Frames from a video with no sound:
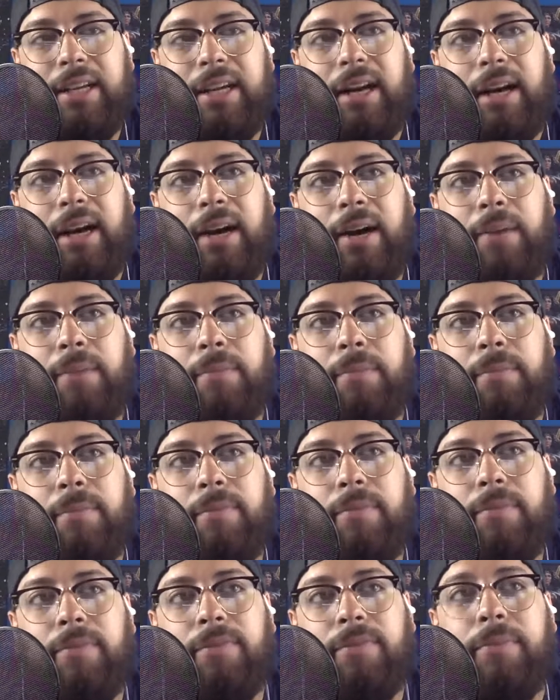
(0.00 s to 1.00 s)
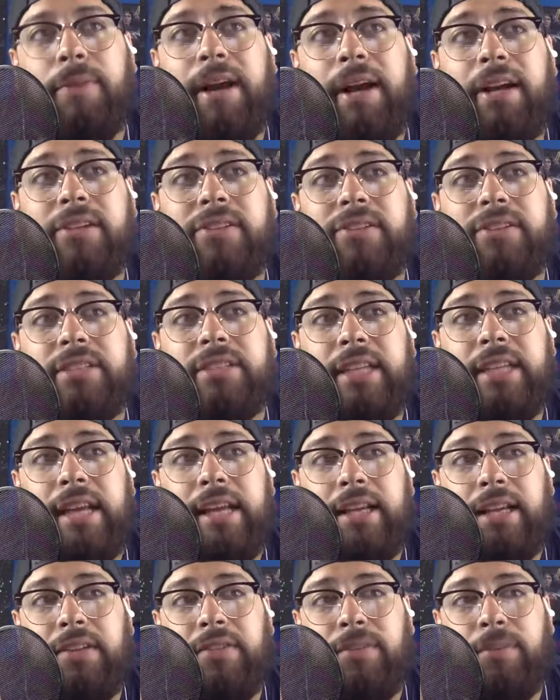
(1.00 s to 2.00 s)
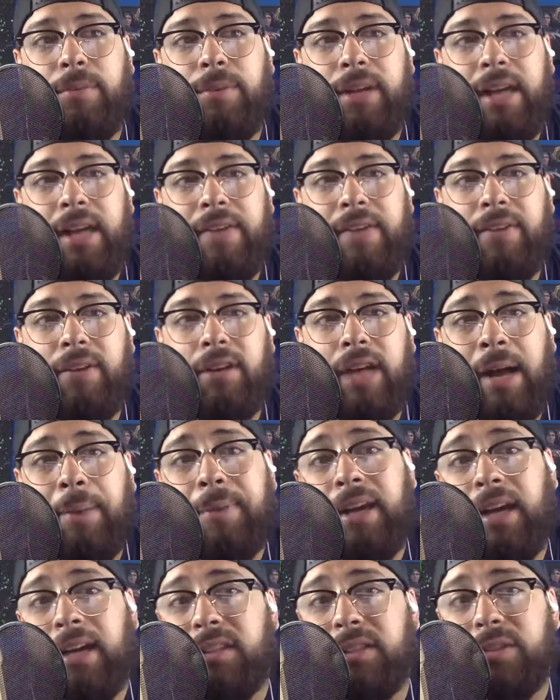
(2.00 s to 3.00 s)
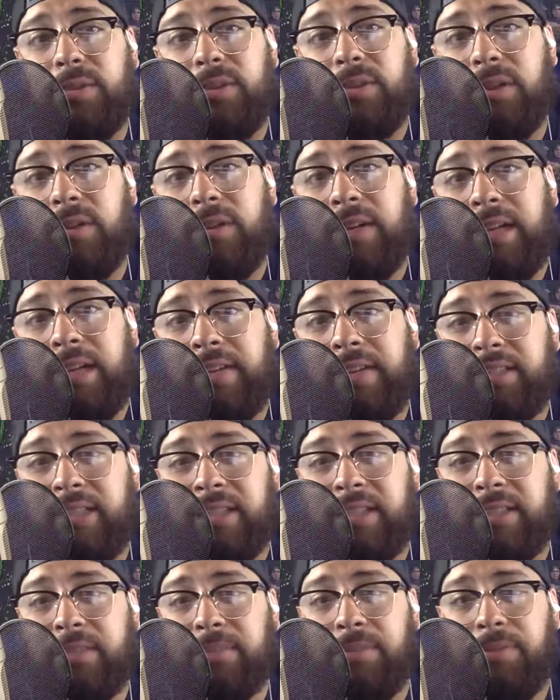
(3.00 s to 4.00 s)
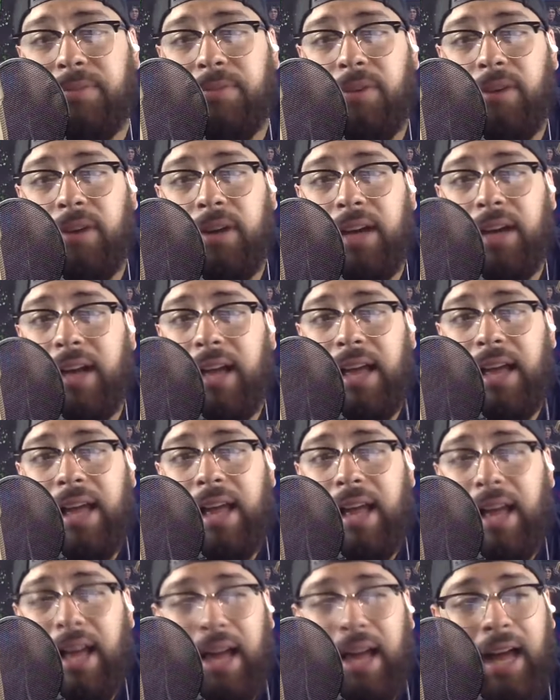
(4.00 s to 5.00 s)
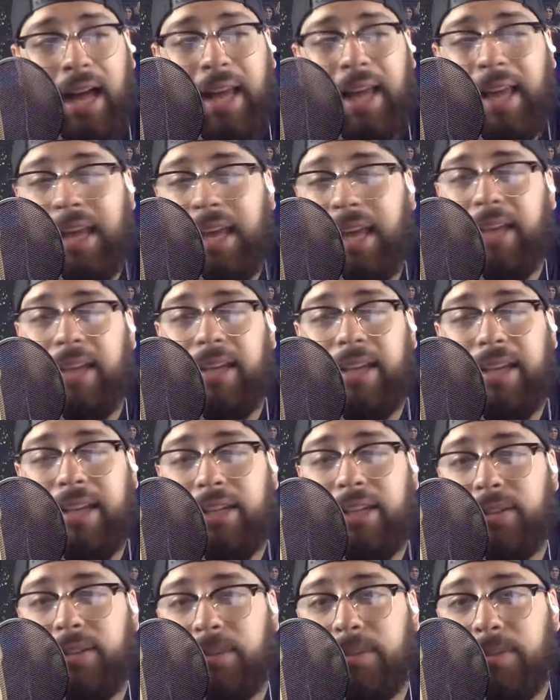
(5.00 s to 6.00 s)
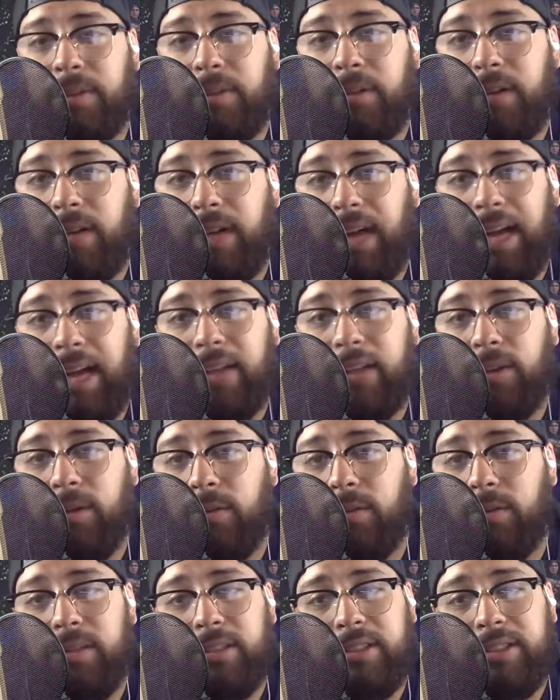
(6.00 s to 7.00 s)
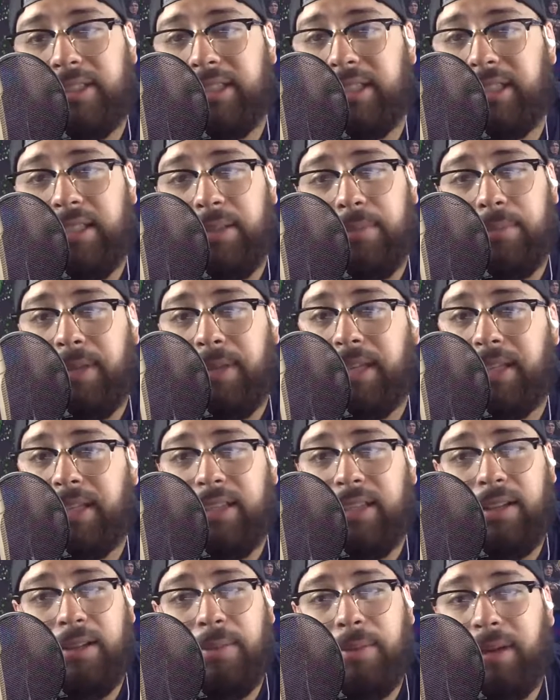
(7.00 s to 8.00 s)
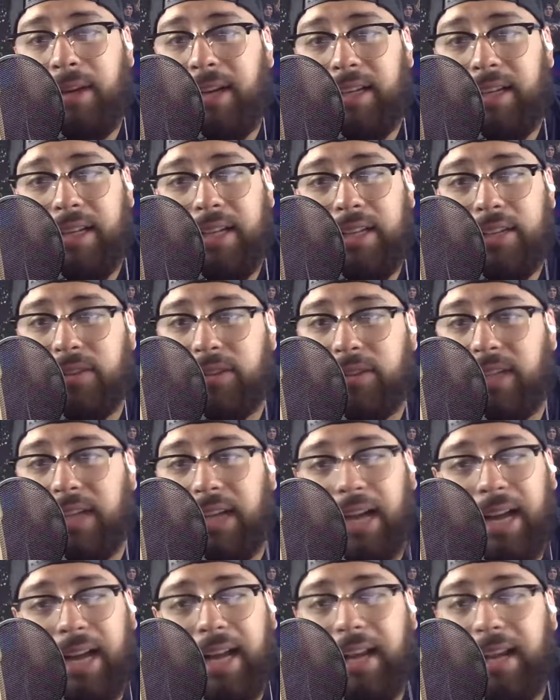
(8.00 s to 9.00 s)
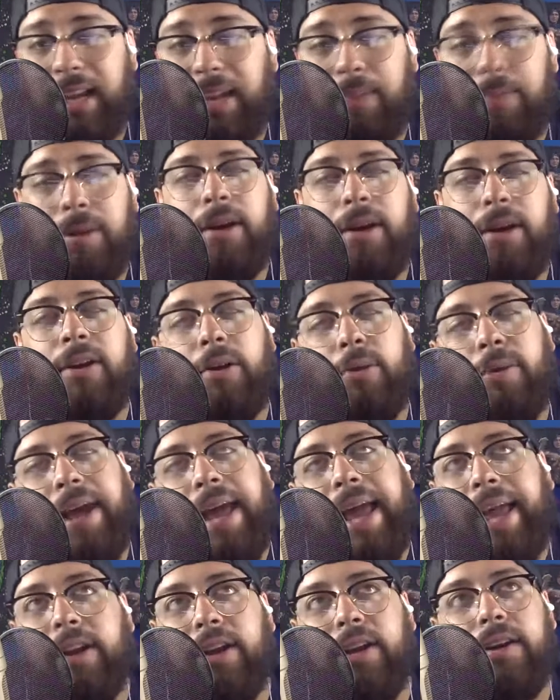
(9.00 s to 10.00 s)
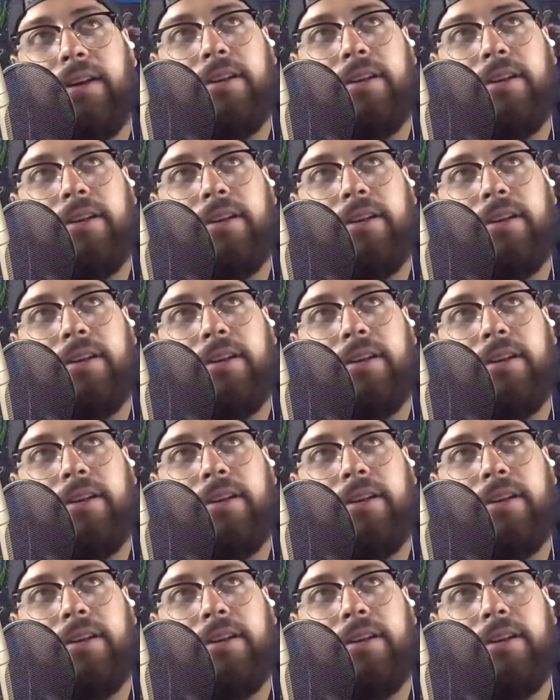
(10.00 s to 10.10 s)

From my understanding, from what I've heard, I'll be honest with you, and I've said this before, I hate Anna Kendrick, bro. I don't see the big deal about Anna Kendrick. I don't hate her.